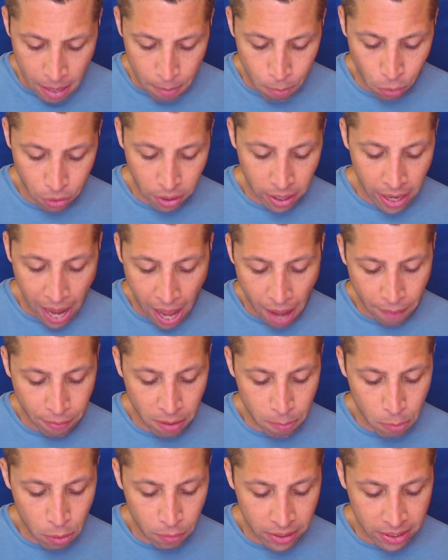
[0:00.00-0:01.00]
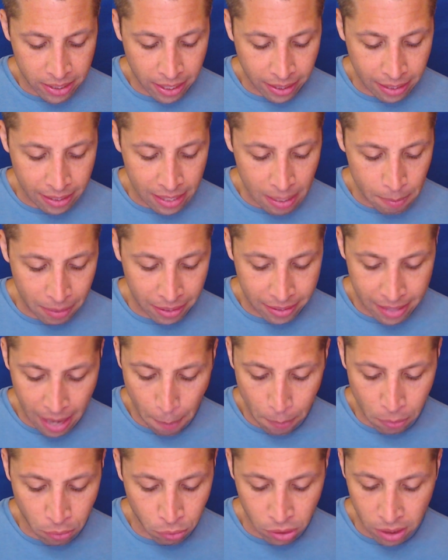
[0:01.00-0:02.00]
More than half of the movies that the team
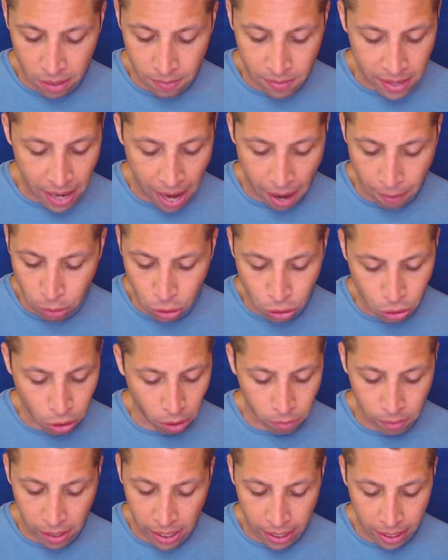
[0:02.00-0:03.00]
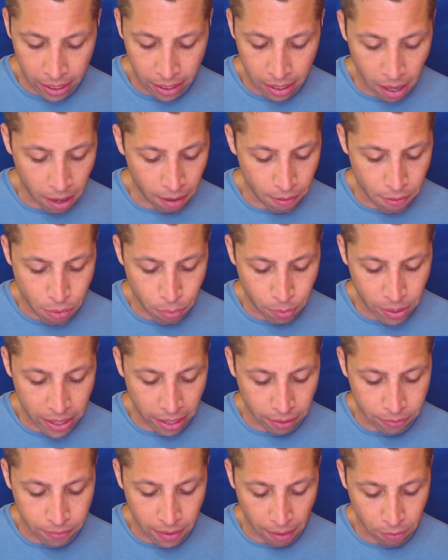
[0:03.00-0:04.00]
examined received an average star rating of 3 out
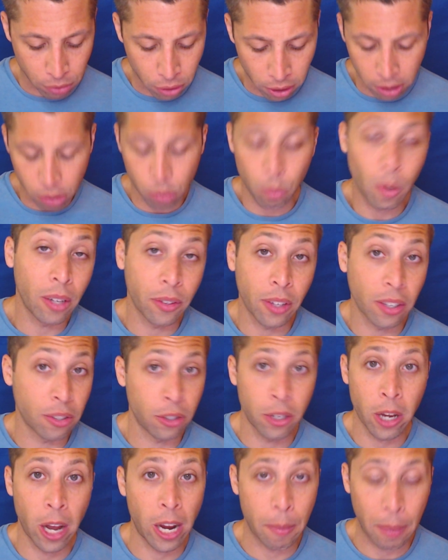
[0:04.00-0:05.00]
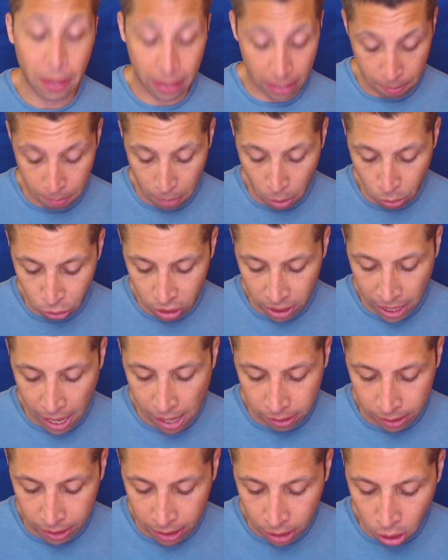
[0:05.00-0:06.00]
of 5 stars. Well, it doesn't talk about the
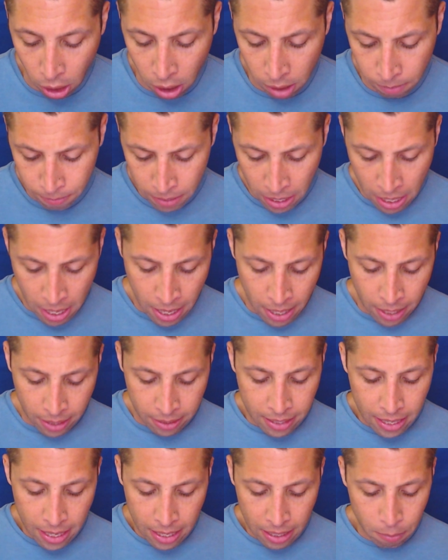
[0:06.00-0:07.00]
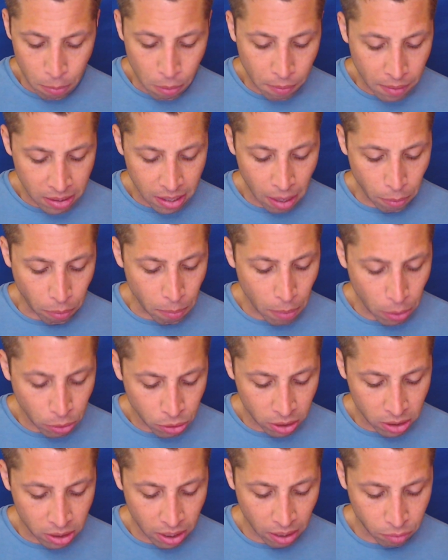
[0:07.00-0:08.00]
emotionality at all. D, the movies that were most
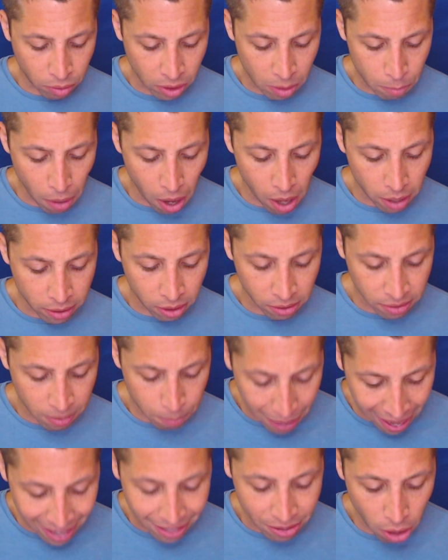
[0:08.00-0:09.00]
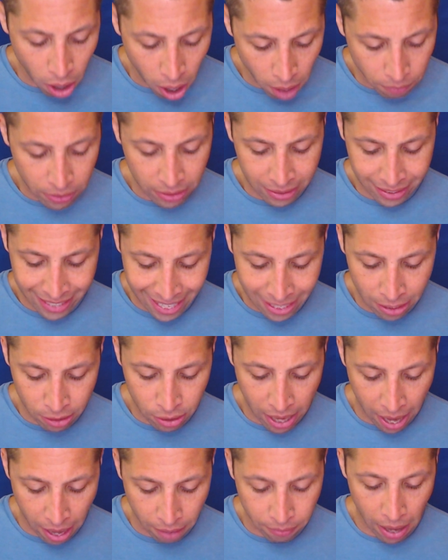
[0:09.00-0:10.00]
successful at the box office tended to
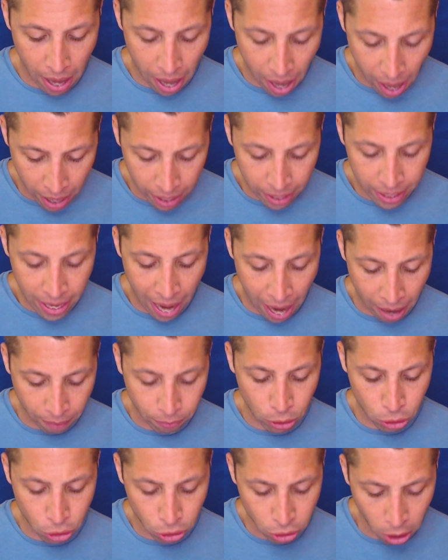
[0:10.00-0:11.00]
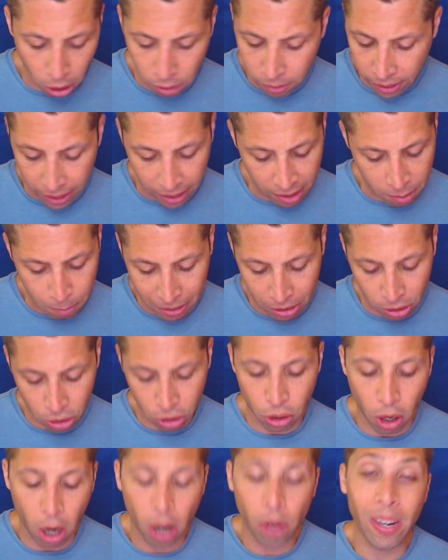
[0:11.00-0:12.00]
have high average star ratings, but the
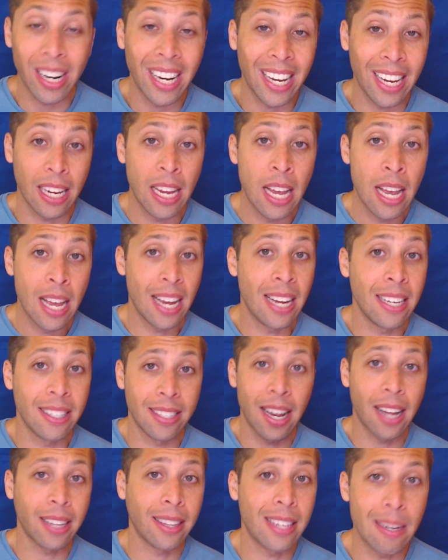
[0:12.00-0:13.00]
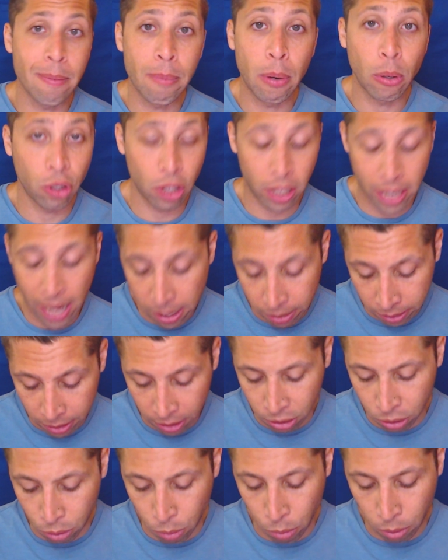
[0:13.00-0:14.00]
star rating is not the emotionality
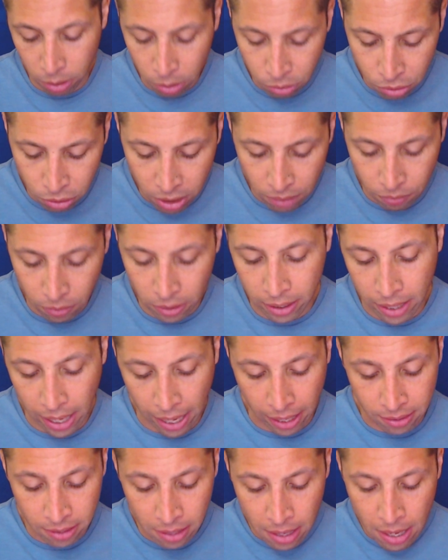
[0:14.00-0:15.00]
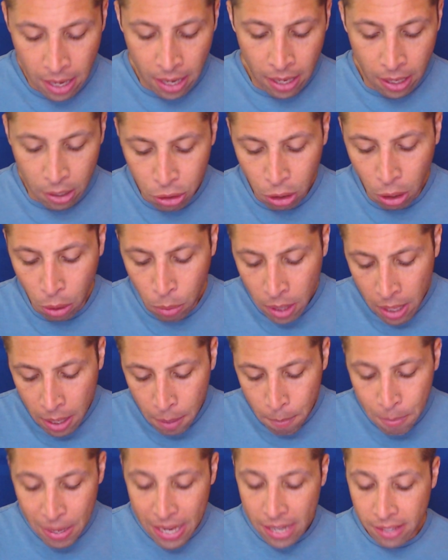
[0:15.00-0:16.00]
score. Those are different things. So
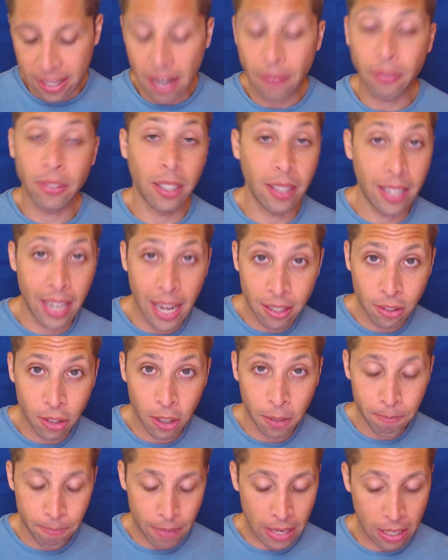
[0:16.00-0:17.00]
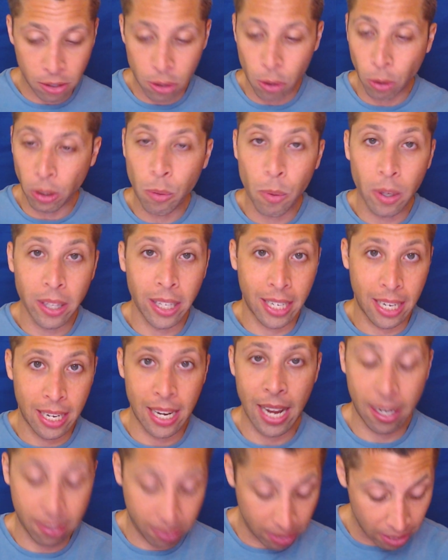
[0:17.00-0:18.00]
B is definitely the answer. It is the only one that
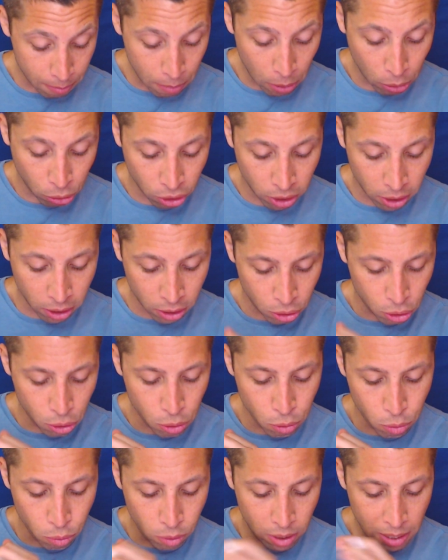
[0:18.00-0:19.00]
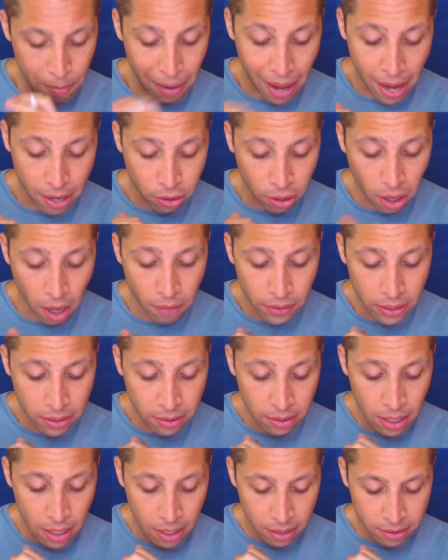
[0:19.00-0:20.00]
connects the emotion to the box
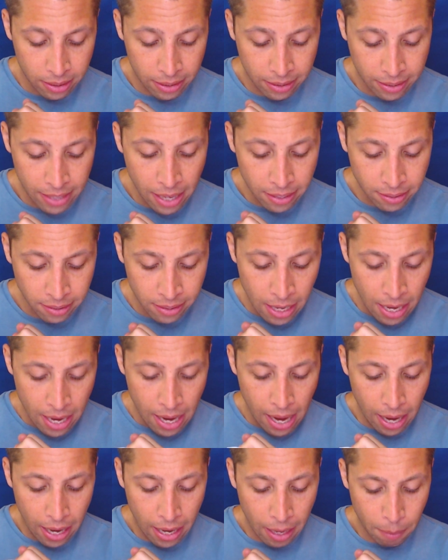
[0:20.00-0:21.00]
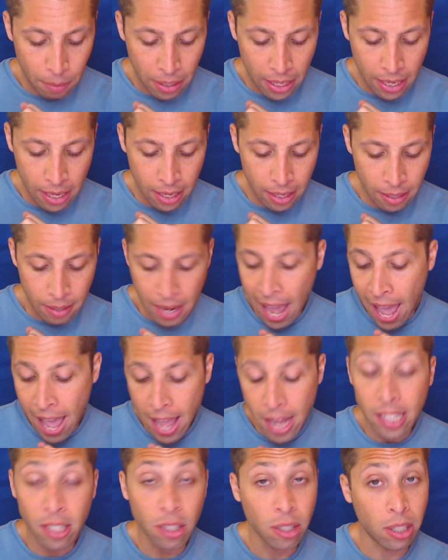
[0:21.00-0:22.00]
office success. In
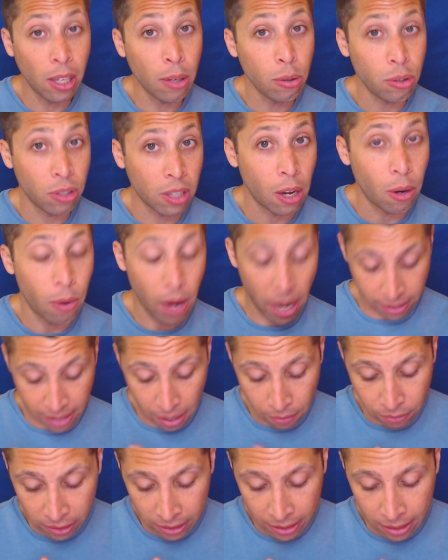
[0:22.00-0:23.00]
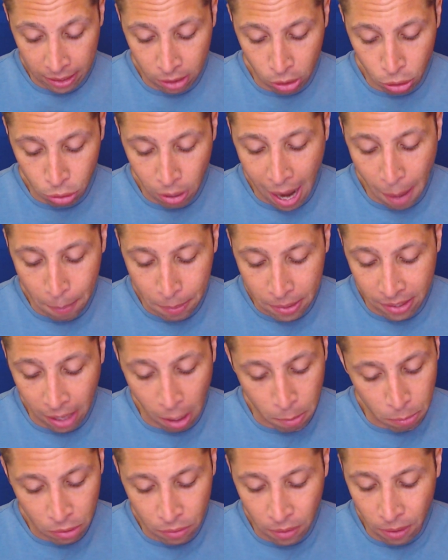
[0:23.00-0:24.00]
A is close, though. I definitely think that's a trap because I
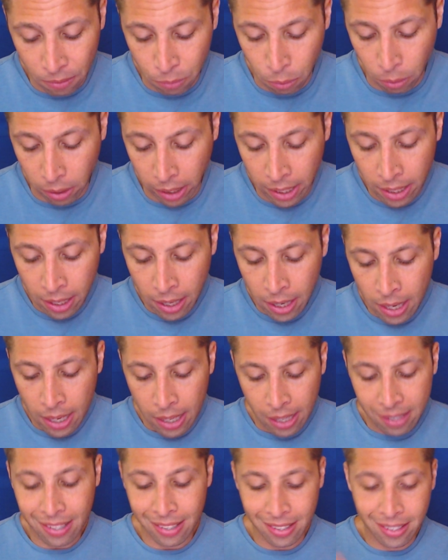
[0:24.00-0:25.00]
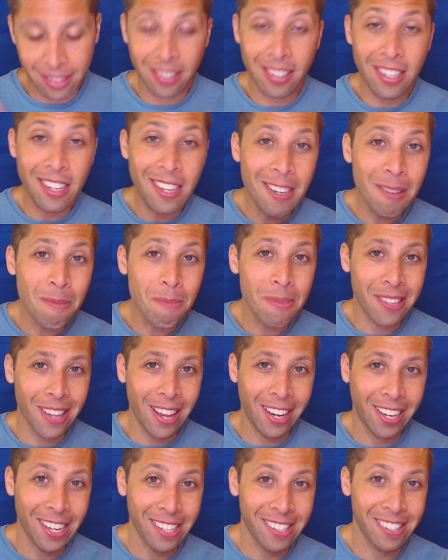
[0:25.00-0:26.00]
almost fell for it because it seems
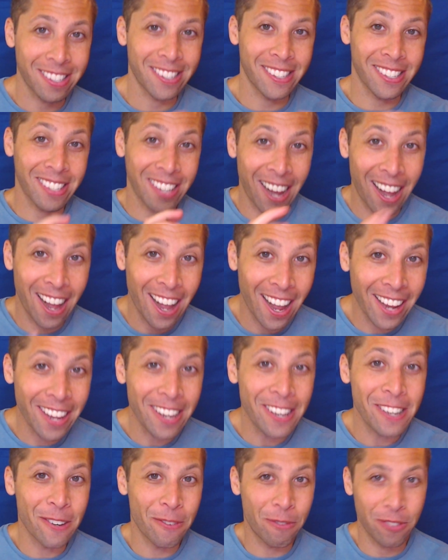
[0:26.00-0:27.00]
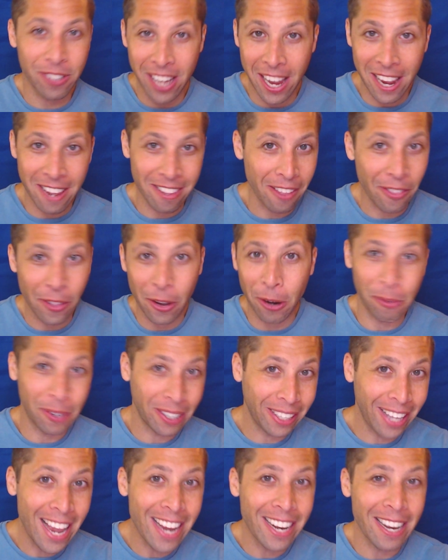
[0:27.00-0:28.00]
like it's kind of saying that they're
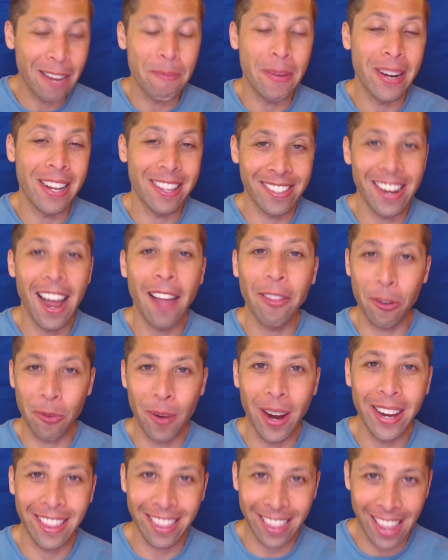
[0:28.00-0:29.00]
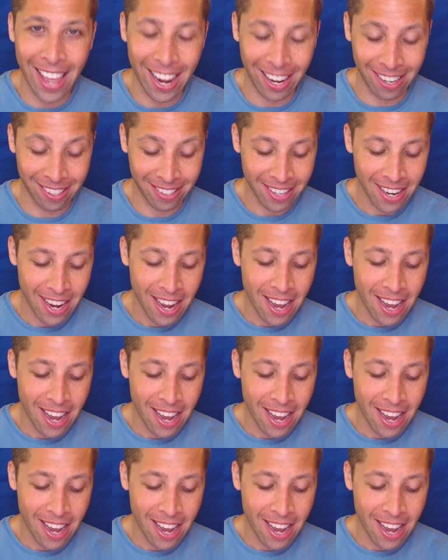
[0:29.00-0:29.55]
related, but it's not the right things.